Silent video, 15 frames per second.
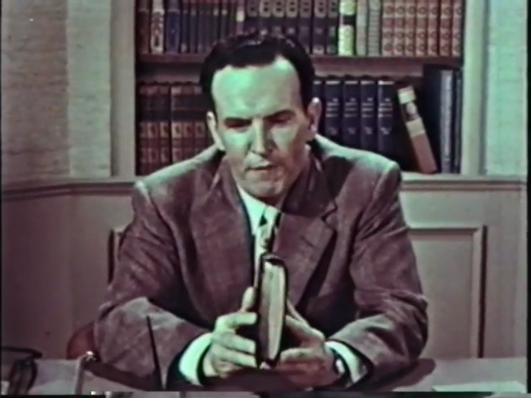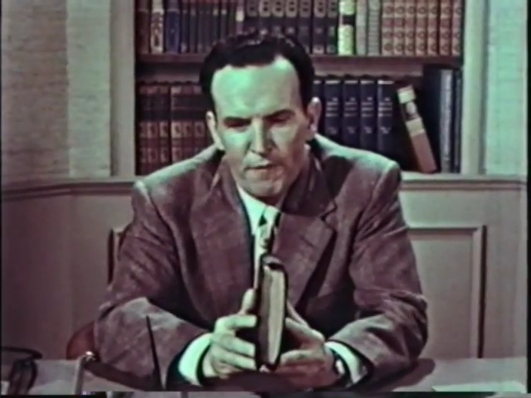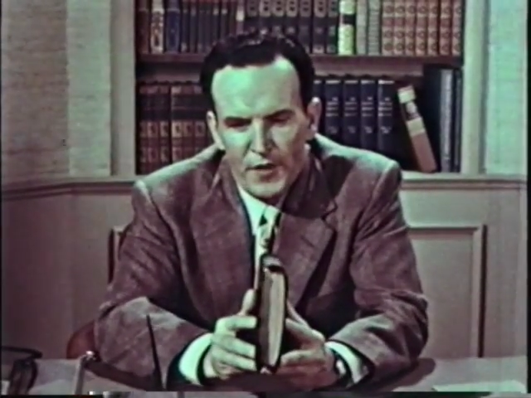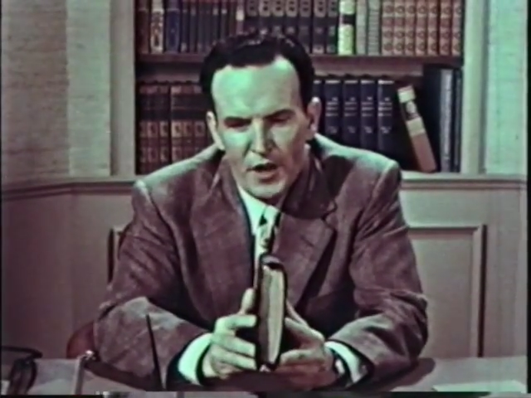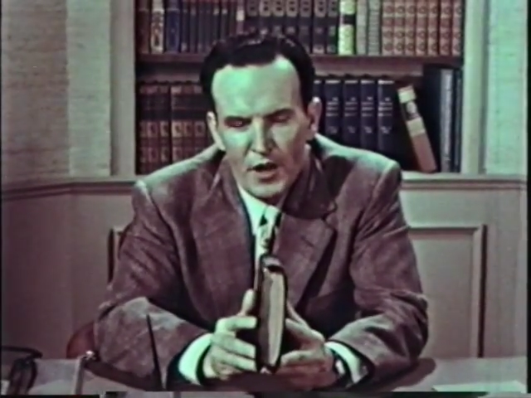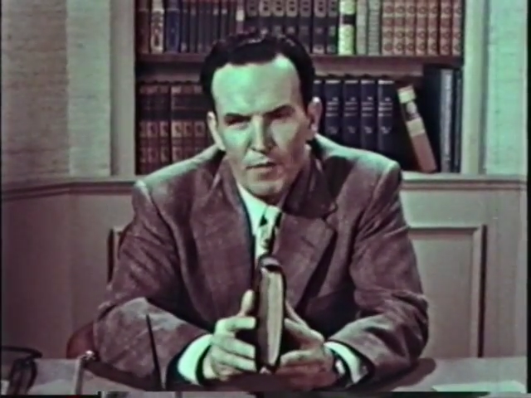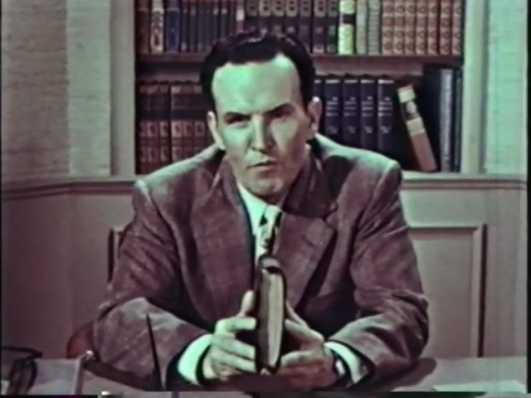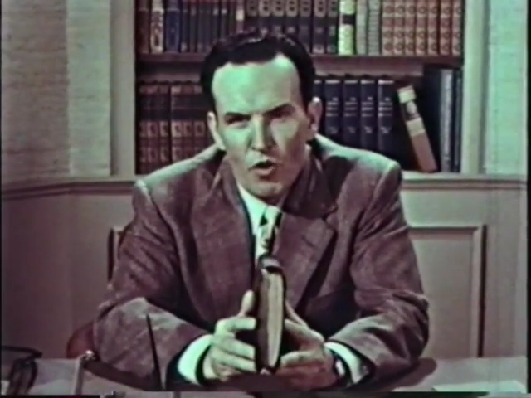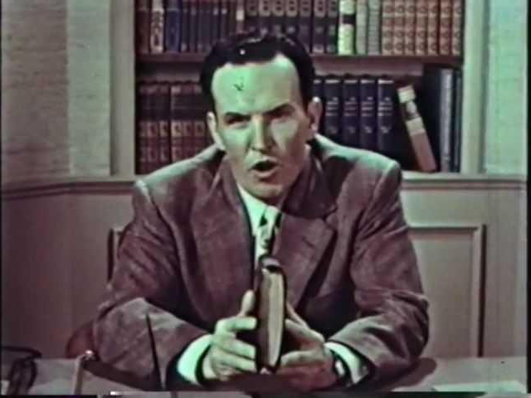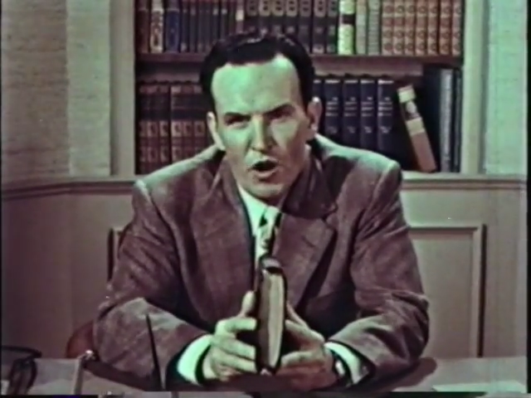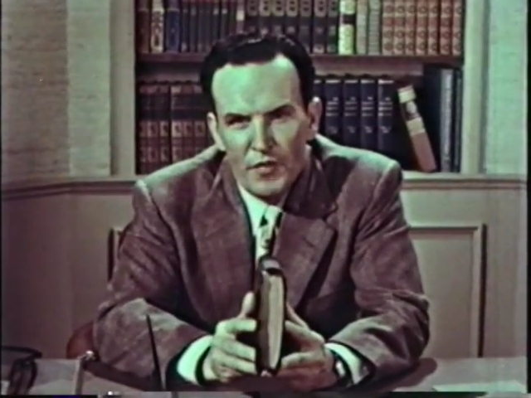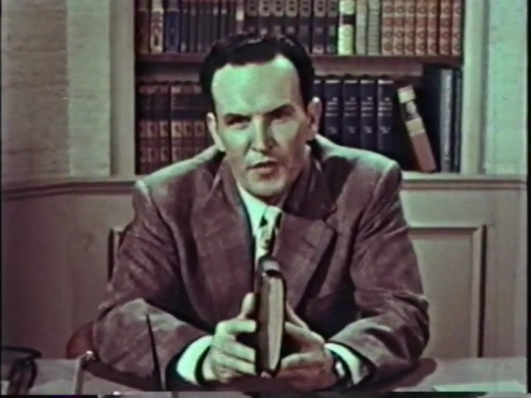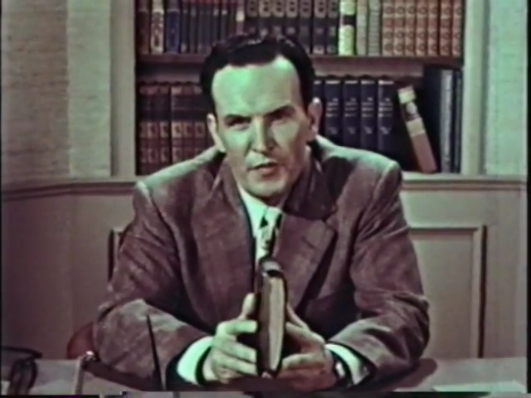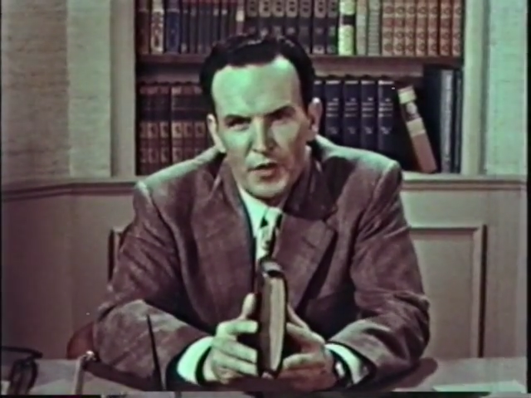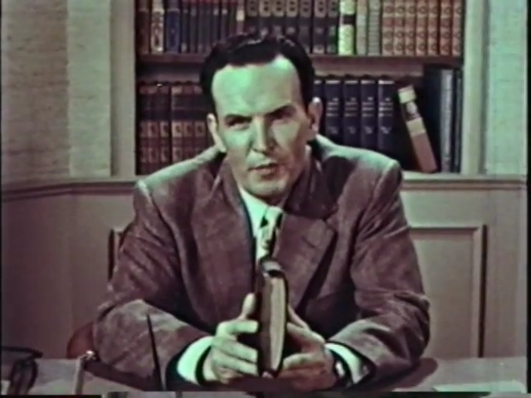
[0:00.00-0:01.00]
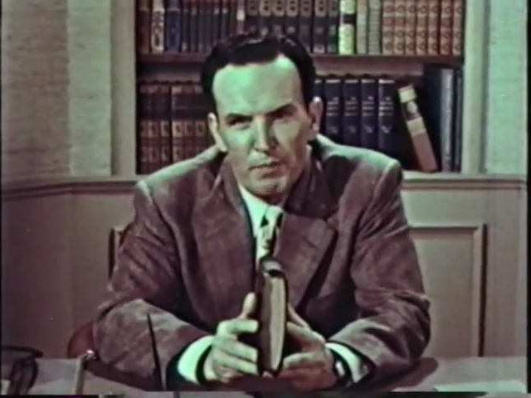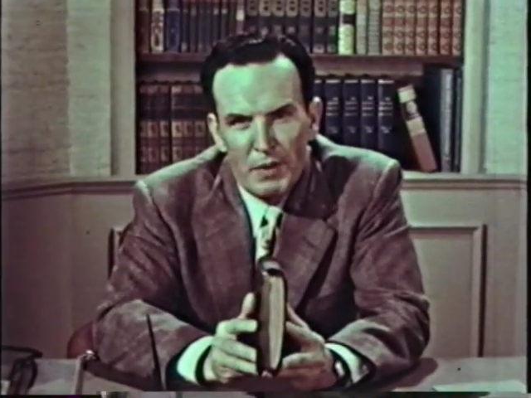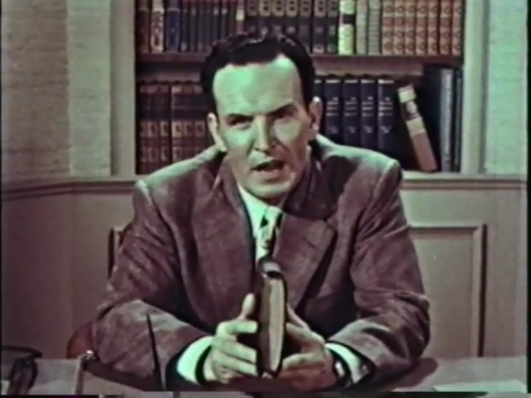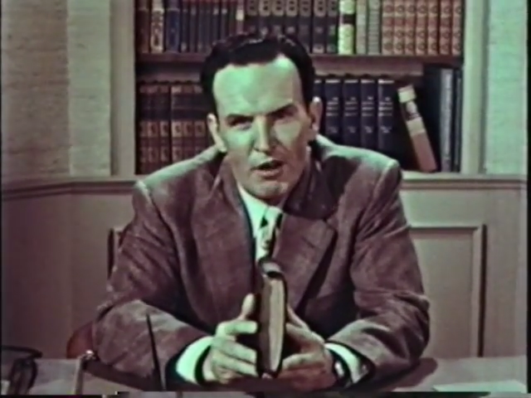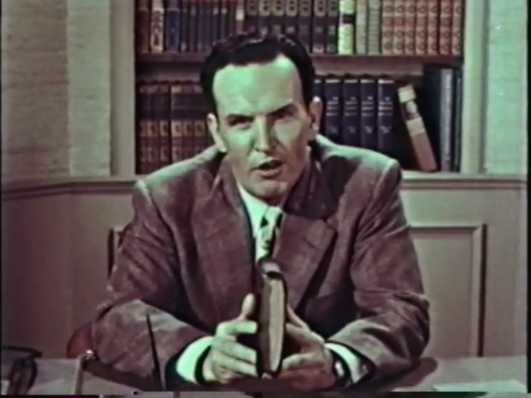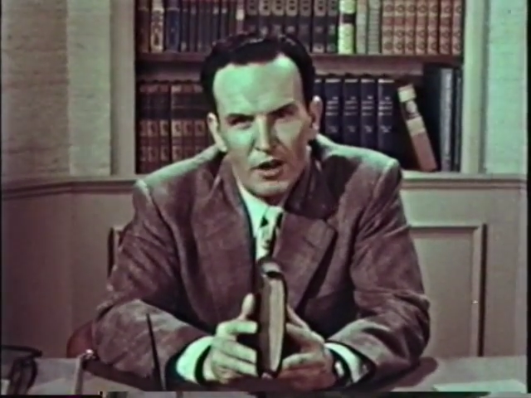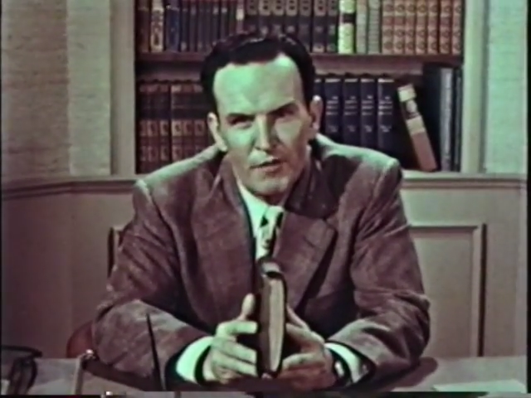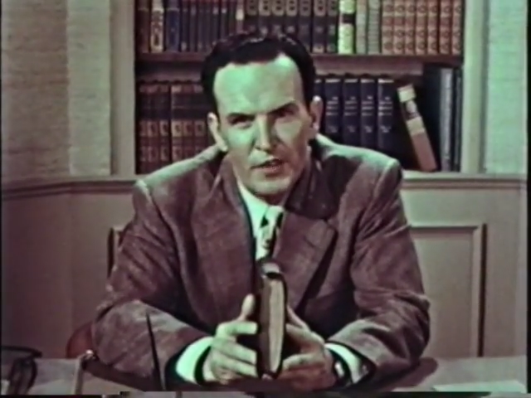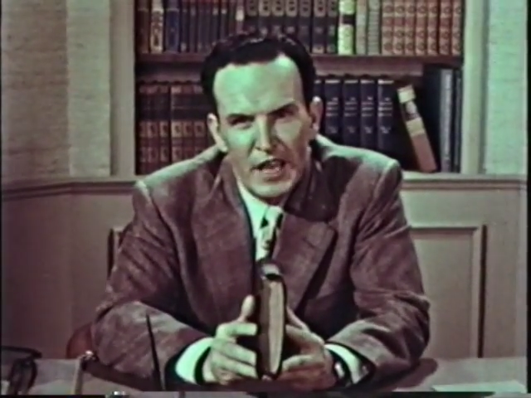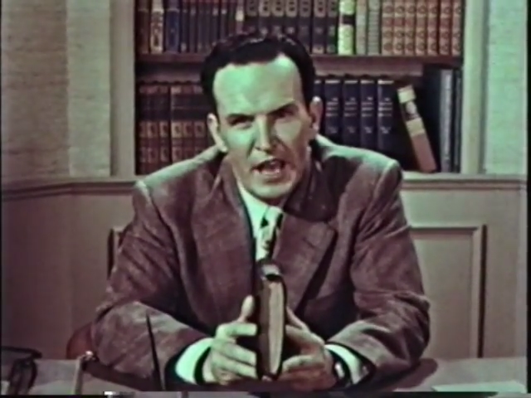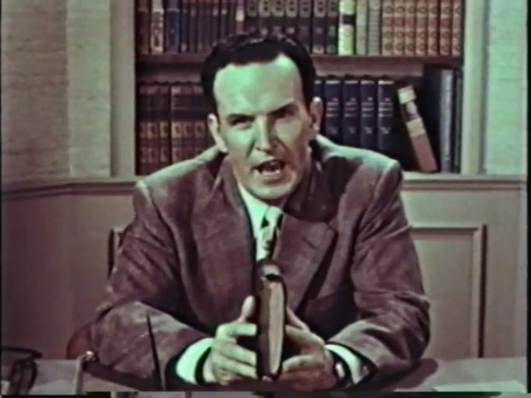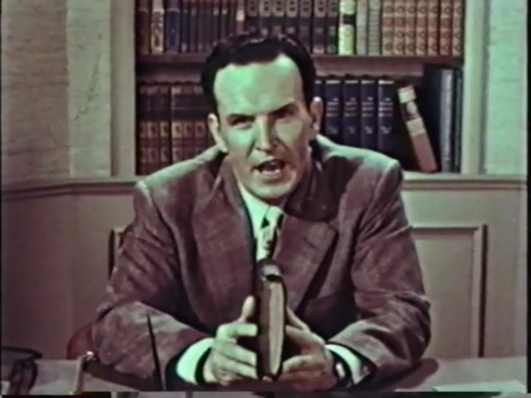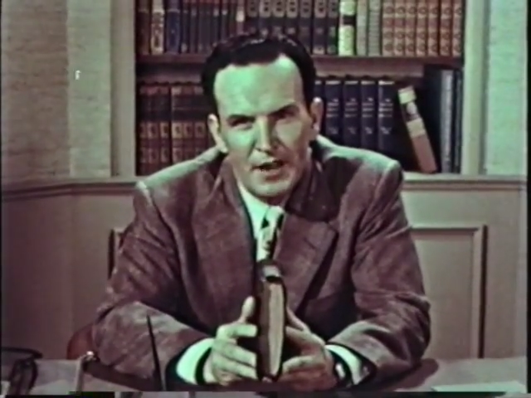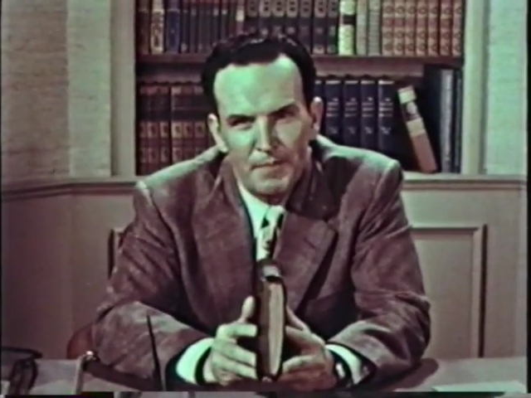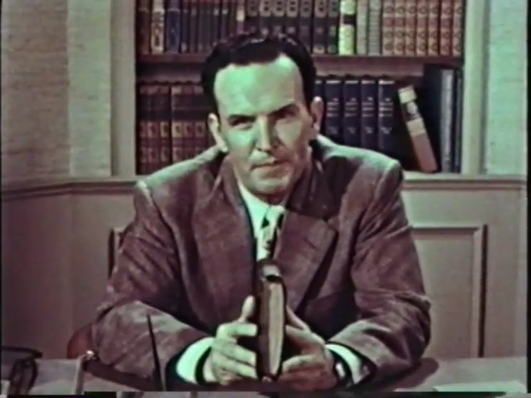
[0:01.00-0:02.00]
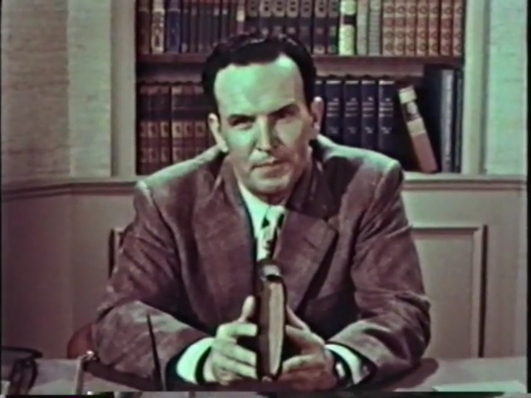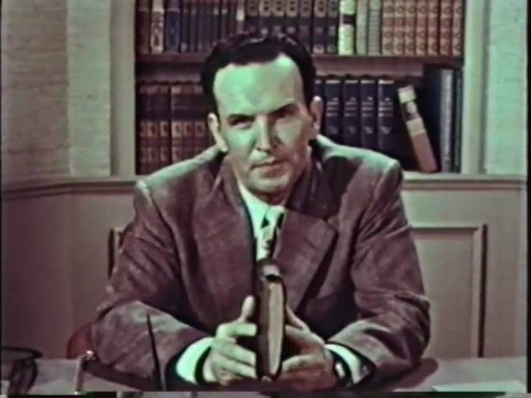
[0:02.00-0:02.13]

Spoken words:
fear more than the power of the atom.